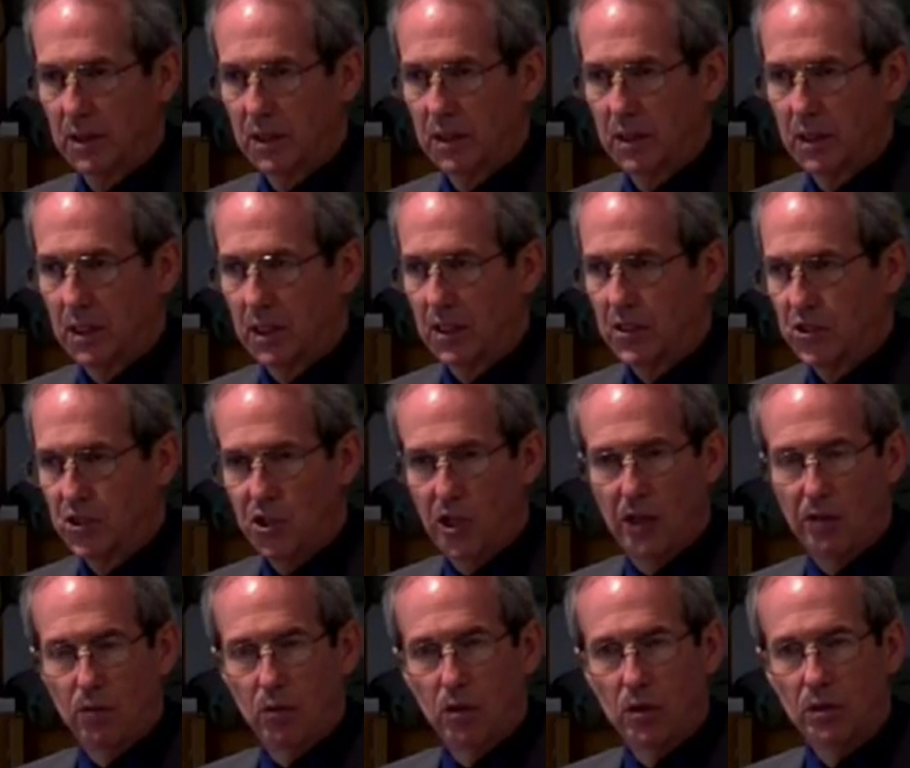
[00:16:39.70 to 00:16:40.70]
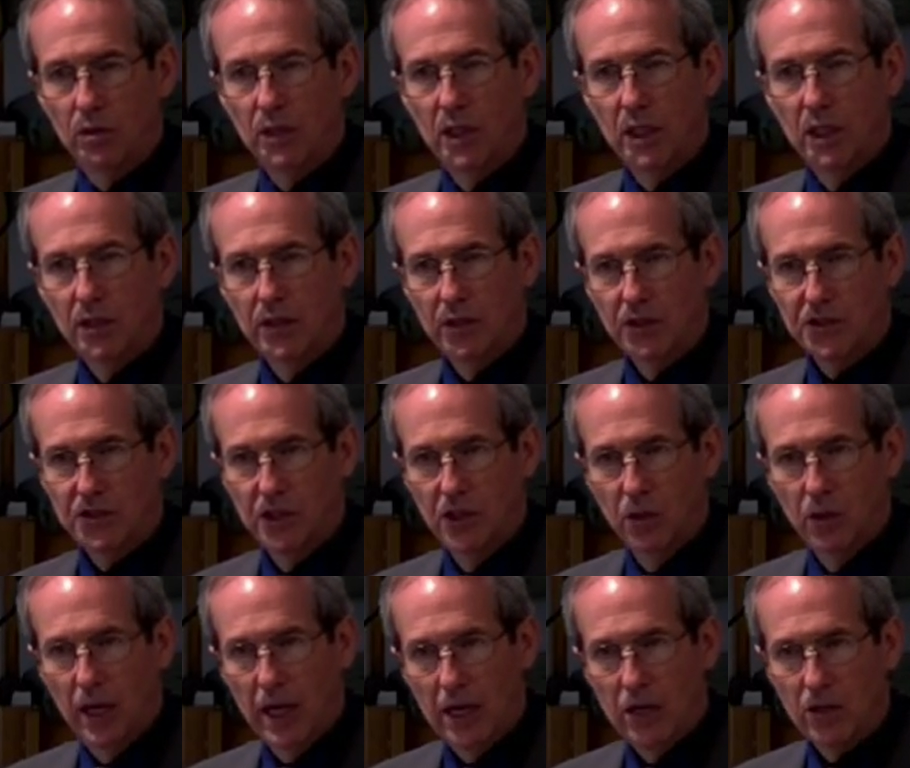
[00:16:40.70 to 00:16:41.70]
In general, there's no
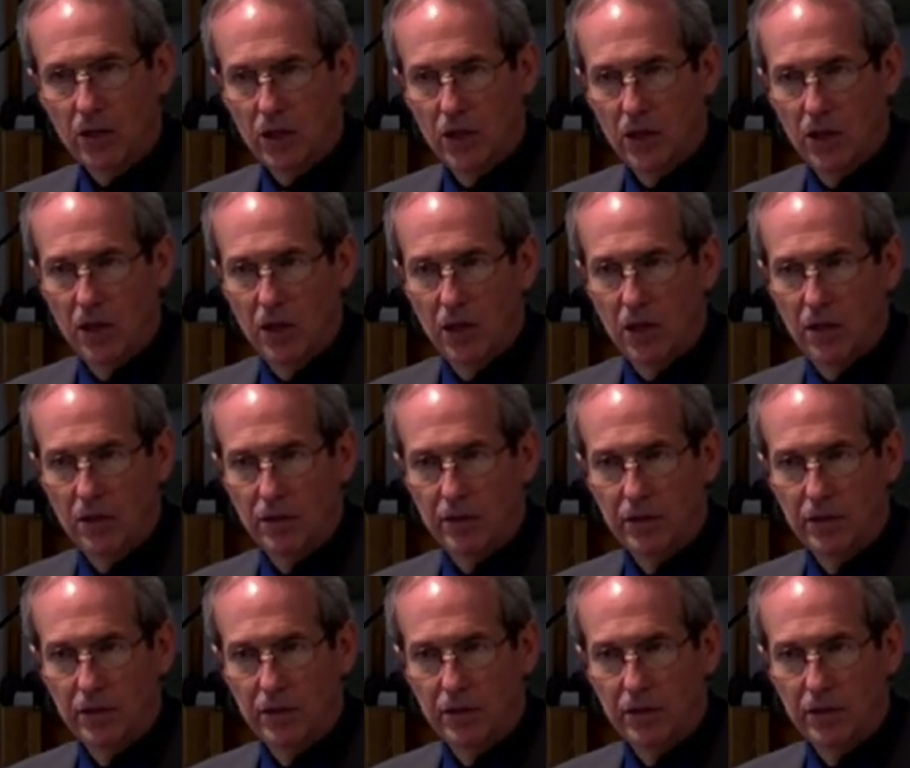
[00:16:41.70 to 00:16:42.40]
alcohol.